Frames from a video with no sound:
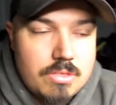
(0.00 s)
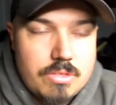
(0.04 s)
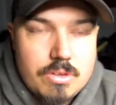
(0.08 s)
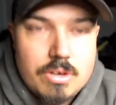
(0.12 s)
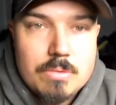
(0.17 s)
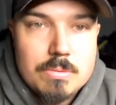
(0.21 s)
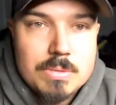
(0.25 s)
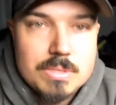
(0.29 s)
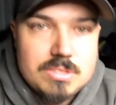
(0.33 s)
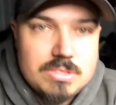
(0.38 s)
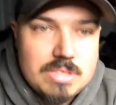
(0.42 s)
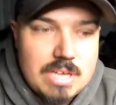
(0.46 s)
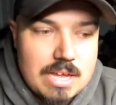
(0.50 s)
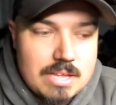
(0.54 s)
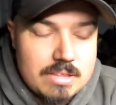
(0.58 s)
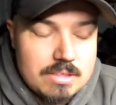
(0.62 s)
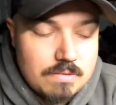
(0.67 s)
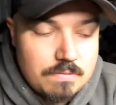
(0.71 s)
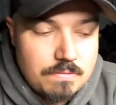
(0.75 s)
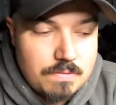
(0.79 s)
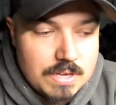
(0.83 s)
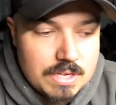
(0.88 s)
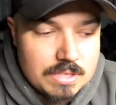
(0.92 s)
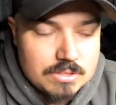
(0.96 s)
thermostat,
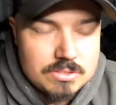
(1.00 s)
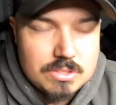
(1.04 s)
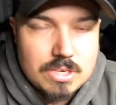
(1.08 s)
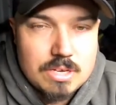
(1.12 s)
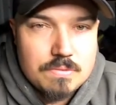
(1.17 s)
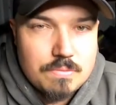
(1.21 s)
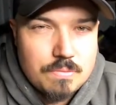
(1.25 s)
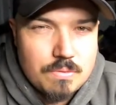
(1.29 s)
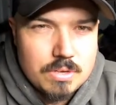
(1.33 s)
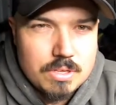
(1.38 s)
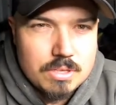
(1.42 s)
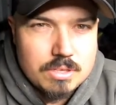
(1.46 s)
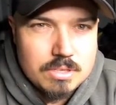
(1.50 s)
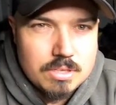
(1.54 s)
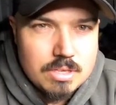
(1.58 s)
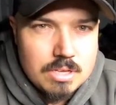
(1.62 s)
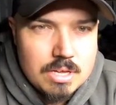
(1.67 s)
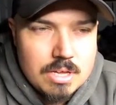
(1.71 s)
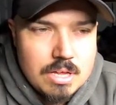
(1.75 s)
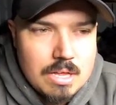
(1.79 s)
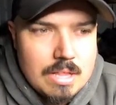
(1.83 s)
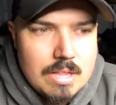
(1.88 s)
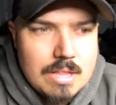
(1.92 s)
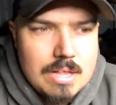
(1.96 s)
the fail-safe one.
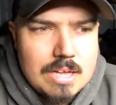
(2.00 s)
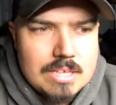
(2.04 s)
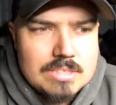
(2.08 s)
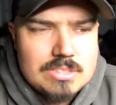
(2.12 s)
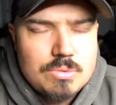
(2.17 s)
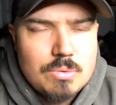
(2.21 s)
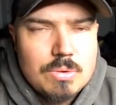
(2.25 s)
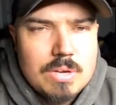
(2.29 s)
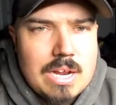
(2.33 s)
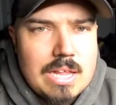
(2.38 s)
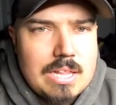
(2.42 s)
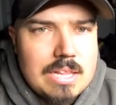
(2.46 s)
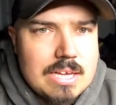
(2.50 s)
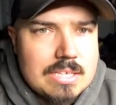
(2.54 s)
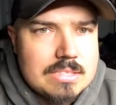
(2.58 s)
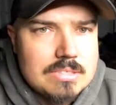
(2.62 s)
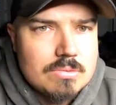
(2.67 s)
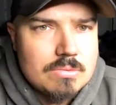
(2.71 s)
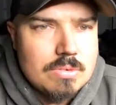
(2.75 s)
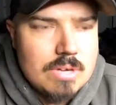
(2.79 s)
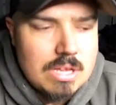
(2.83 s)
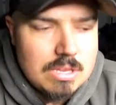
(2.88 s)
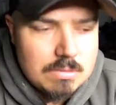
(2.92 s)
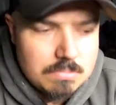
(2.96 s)
That's the one I like
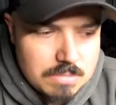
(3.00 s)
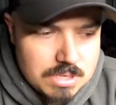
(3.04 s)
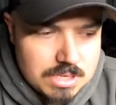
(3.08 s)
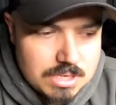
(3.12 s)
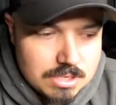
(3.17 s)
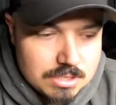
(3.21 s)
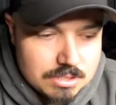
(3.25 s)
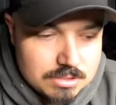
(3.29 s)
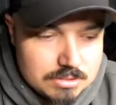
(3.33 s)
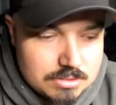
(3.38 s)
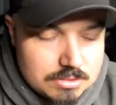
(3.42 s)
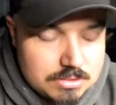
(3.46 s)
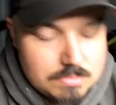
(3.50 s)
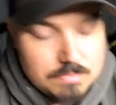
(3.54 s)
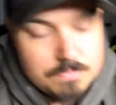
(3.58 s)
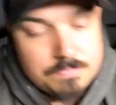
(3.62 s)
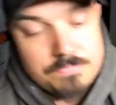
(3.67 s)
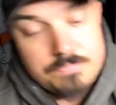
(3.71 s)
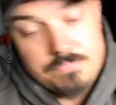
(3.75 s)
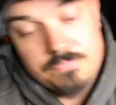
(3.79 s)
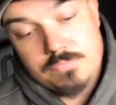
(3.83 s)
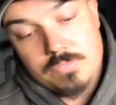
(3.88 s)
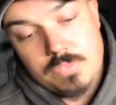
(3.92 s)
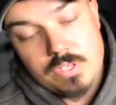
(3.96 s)
to run because,
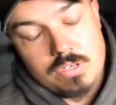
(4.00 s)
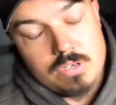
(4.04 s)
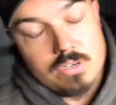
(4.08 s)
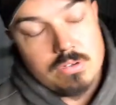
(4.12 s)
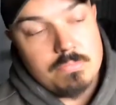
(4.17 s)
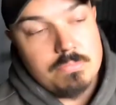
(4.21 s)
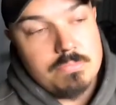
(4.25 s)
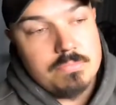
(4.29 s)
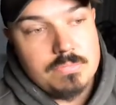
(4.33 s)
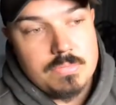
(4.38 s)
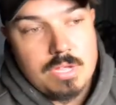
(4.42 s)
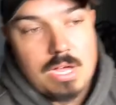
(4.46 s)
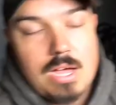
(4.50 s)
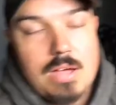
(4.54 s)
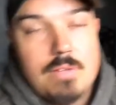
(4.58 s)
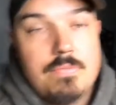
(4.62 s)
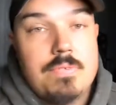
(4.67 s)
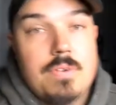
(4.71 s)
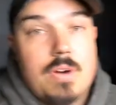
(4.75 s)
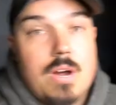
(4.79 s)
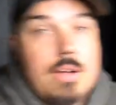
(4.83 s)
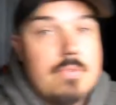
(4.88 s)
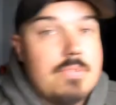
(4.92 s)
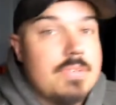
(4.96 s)
you know,
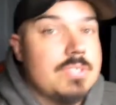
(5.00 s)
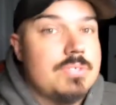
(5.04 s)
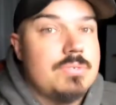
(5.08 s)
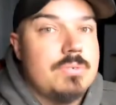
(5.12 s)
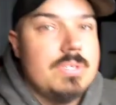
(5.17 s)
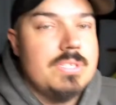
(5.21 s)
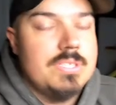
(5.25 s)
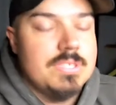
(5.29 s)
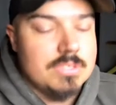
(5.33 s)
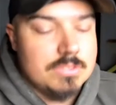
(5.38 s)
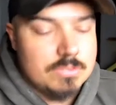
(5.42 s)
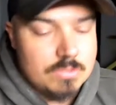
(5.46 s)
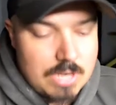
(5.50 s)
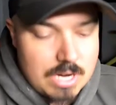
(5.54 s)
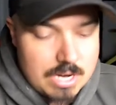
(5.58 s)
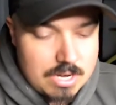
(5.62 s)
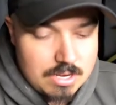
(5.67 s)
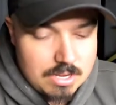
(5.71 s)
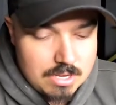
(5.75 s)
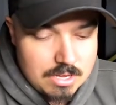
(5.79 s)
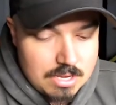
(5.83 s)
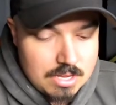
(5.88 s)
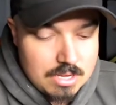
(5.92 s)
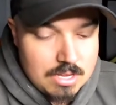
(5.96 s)
for obvious reasons,
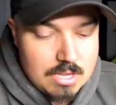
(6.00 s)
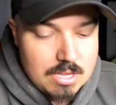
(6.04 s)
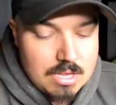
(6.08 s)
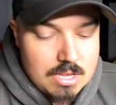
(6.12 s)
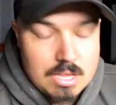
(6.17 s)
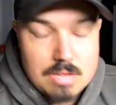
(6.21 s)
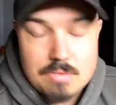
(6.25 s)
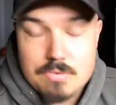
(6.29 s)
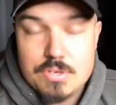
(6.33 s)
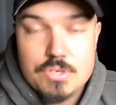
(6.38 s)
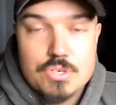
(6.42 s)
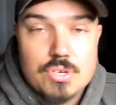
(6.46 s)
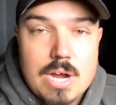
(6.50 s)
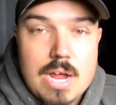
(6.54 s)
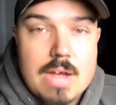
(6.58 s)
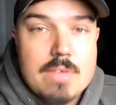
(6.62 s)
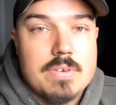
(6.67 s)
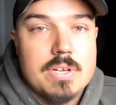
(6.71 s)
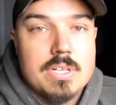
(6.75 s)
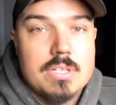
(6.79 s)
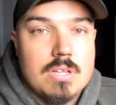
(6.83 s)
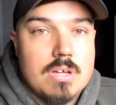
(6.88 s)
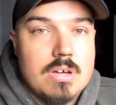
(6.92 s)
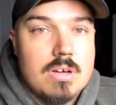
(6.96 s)
right? If you're
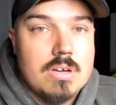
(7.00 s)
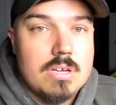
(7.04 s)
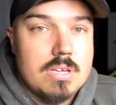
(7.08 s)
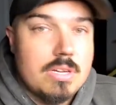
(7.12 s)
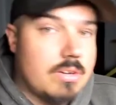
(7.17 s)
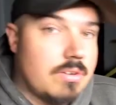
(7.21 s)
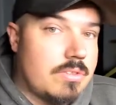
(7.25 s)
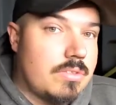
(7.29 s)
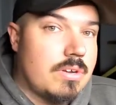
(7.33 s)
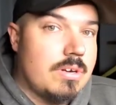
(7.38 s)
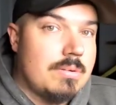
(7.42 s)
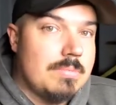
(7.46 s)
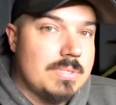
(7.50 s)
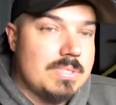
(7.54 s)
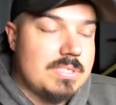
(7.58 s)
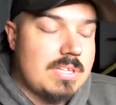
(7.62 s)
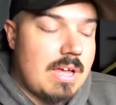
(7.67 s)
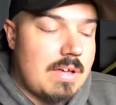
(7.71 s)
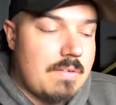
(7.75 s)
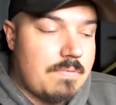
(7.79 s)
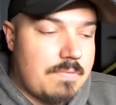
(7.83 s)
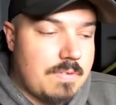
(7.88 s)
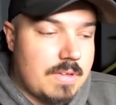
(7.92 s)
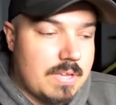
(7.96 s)
driving along and your
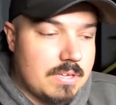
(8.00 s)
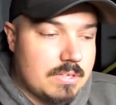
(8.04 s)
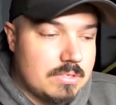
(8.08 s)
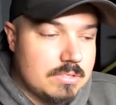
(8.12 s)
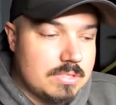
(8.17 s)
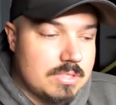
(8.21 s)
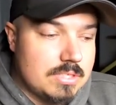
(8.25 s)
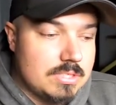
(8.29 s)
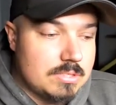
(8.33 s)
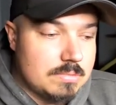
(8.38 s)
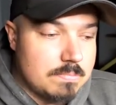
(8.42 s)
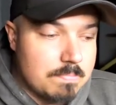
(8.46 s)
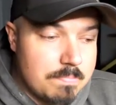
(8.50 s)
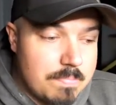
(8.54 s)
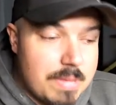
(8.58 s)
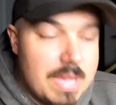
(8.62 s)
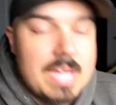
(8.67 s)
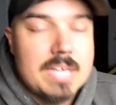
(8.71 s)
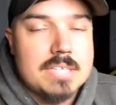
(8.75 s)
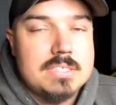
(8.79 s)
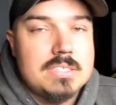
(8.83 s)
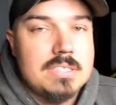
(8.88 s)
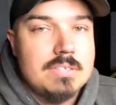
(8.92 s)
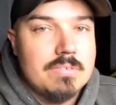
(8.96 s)
thermostat fails, it's
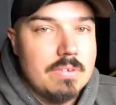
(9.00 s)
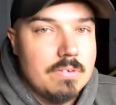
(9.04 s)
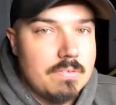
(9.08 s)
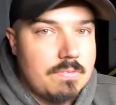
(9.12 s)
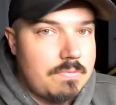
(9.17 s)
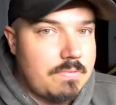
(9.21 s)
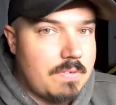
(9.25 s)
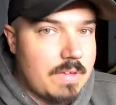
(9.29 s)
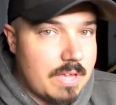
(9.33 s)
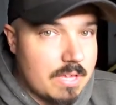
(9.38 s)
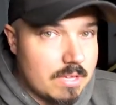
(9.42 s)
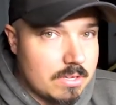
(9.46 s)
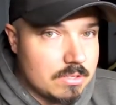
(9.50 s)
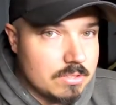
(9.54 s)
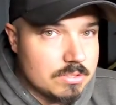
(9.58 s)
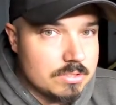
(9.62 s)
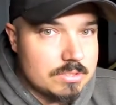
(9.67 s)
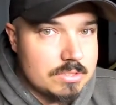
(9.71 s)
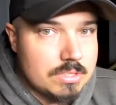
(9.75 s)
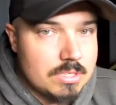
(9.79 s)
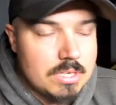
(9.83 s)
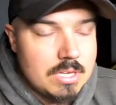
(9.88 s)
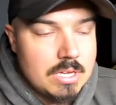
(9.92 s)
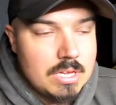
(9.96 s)
best if it
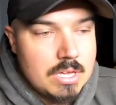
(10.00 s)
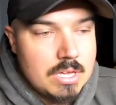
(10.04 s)
fails